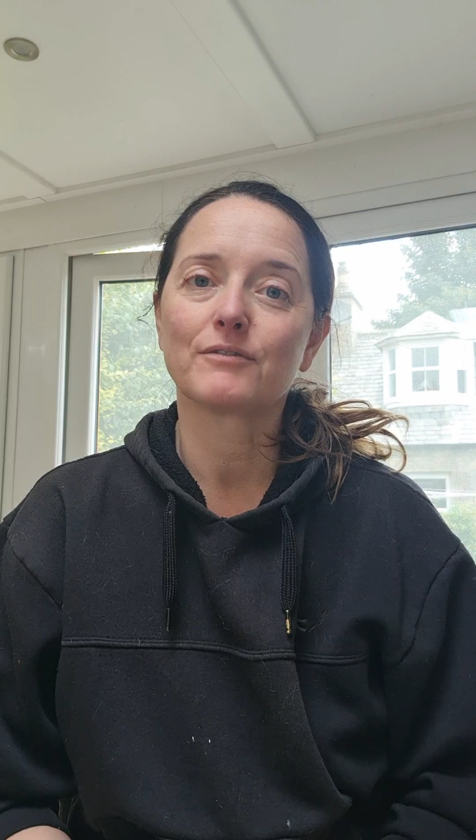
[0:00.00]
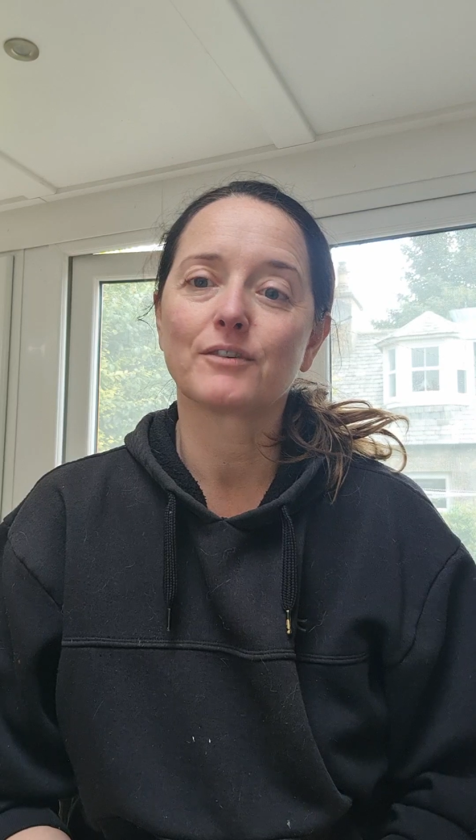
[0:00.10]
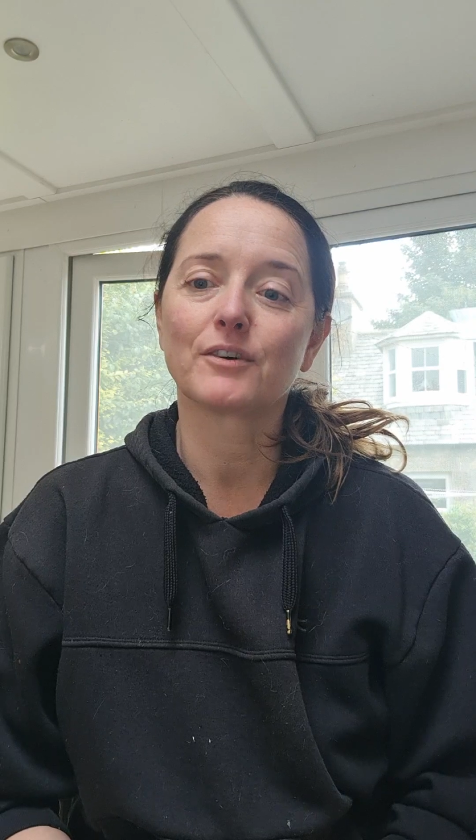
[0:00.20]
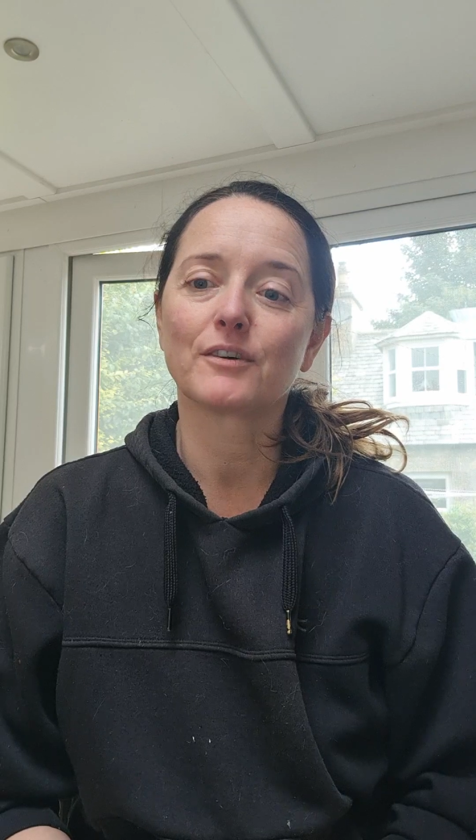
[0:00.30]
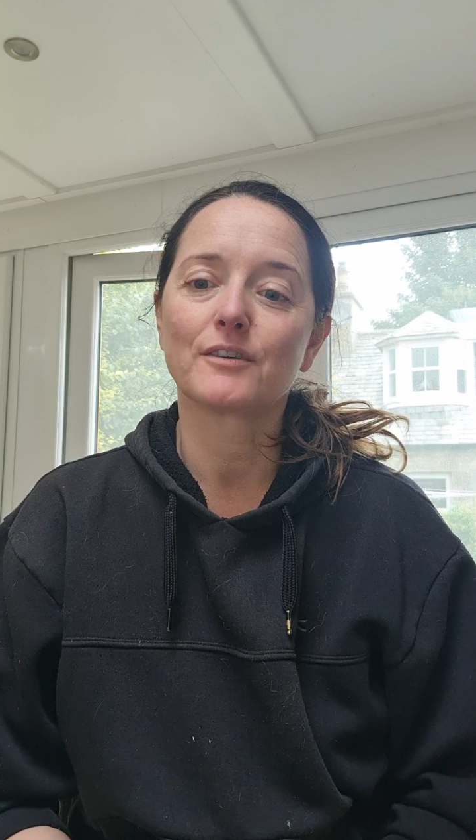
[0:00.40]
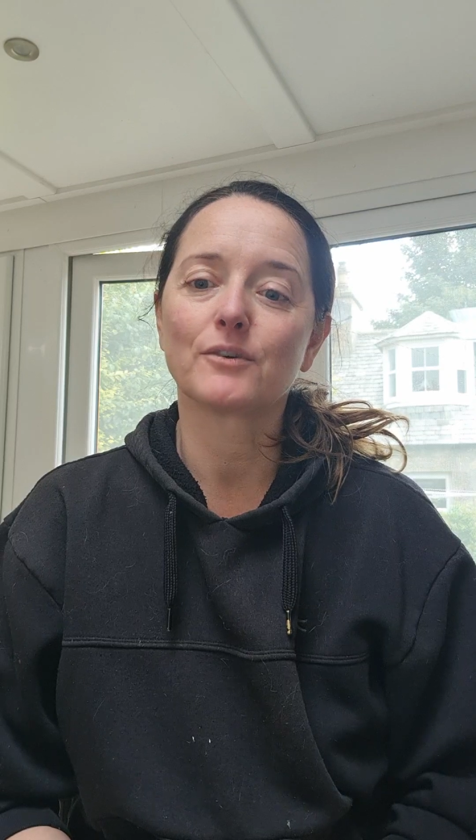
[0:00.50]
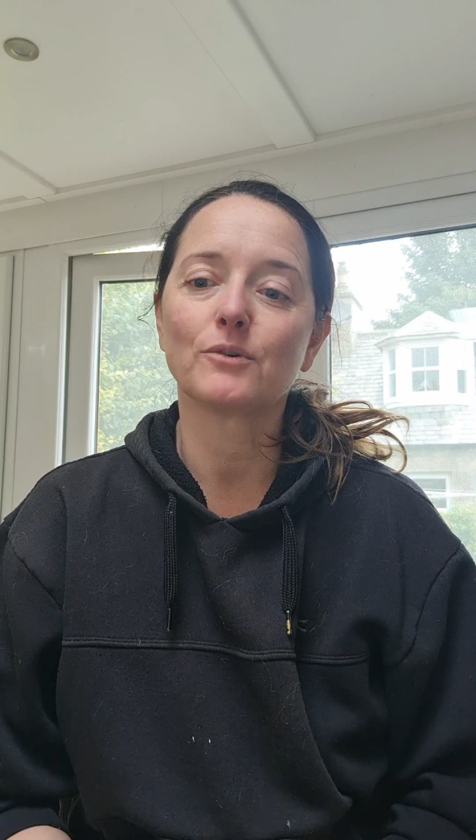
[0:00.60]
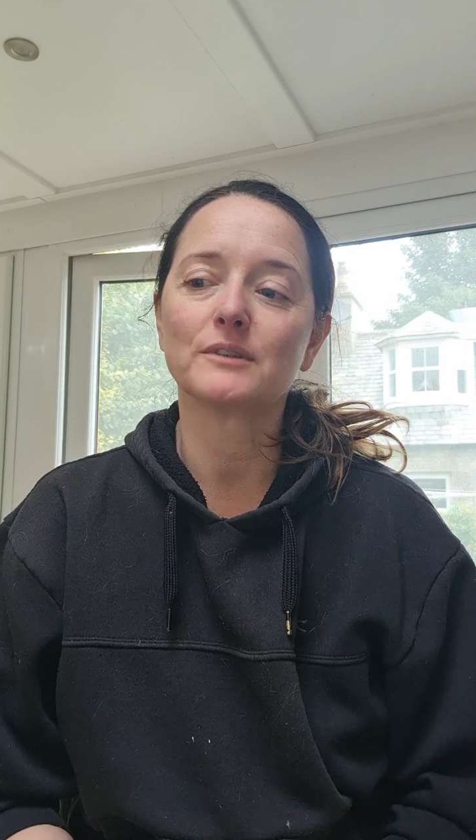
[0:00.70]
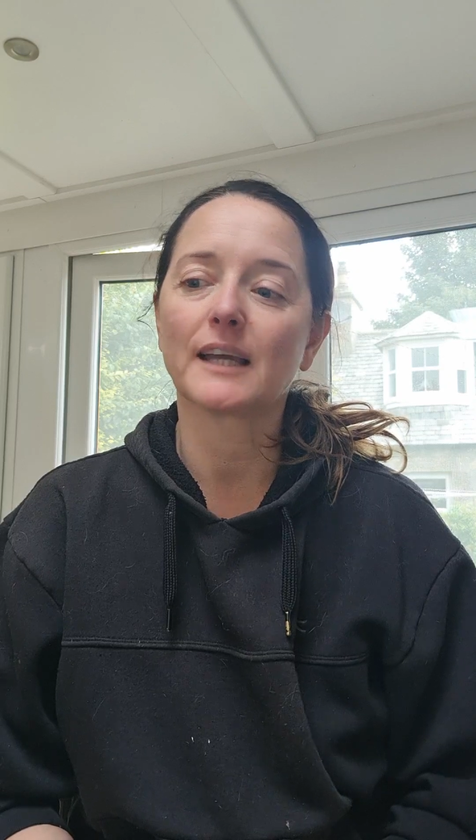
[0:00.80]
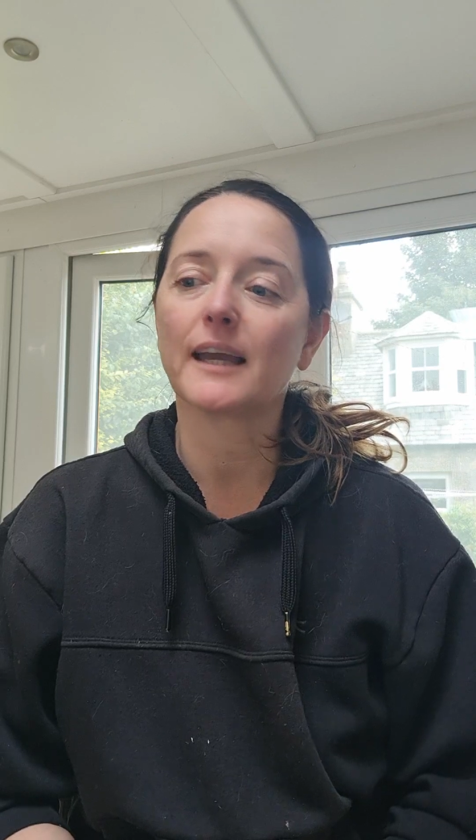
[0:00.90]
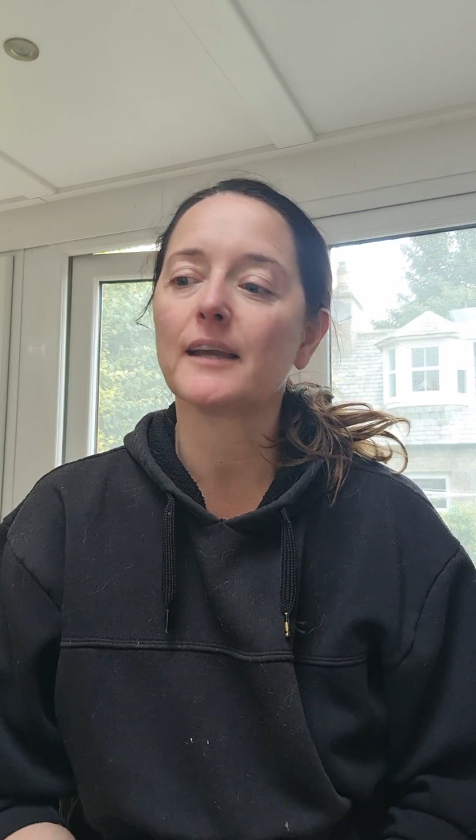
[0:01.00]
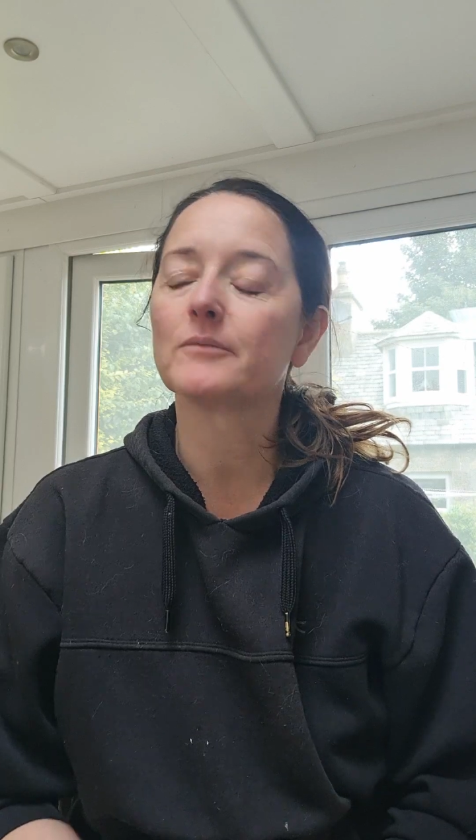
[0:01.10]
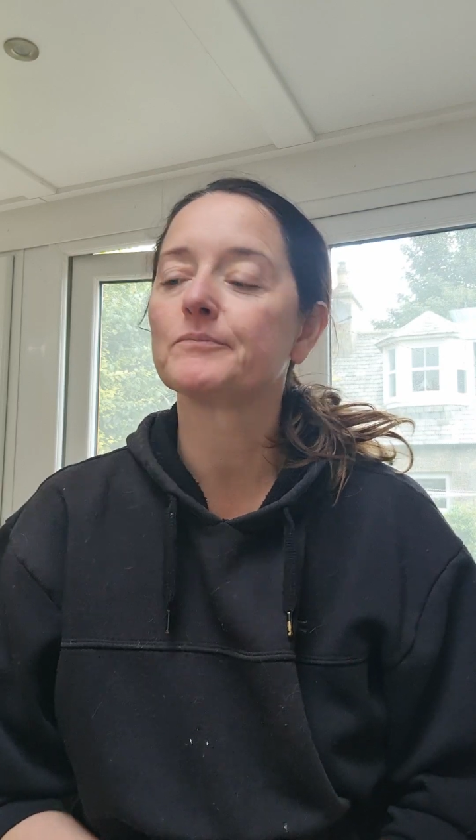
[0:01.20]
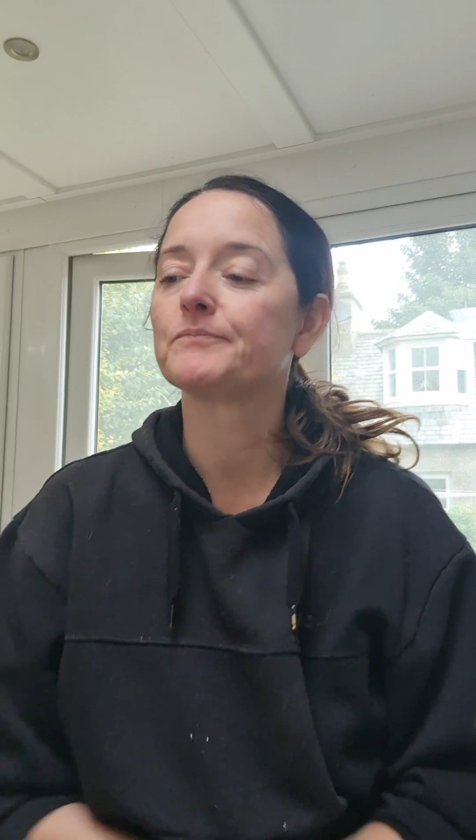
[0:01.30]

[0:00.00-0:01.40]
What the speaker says: for the whole day,